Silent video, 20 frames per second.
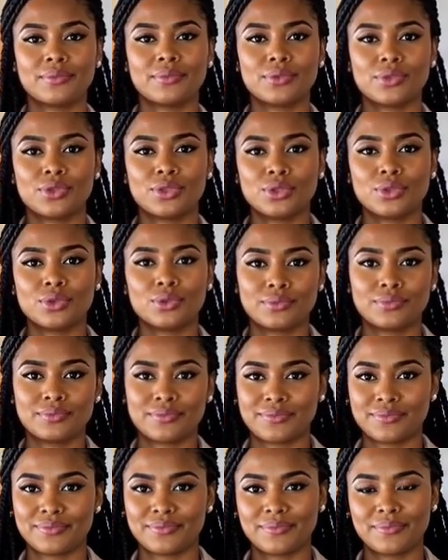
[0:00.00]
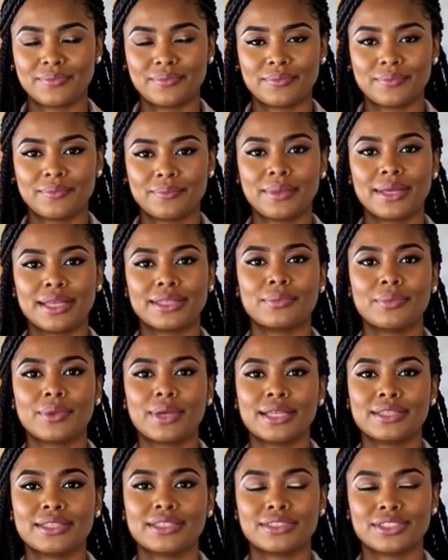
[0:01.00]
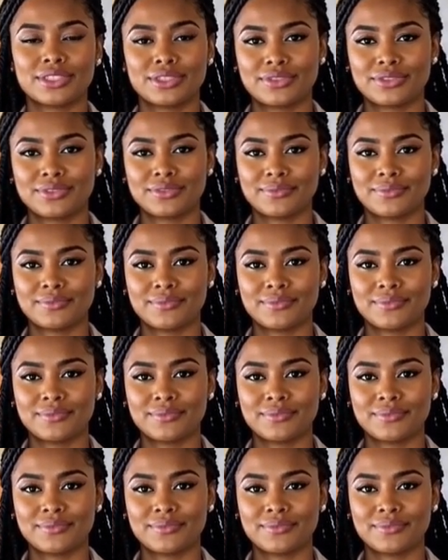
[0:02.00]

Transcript: 2. Best practices.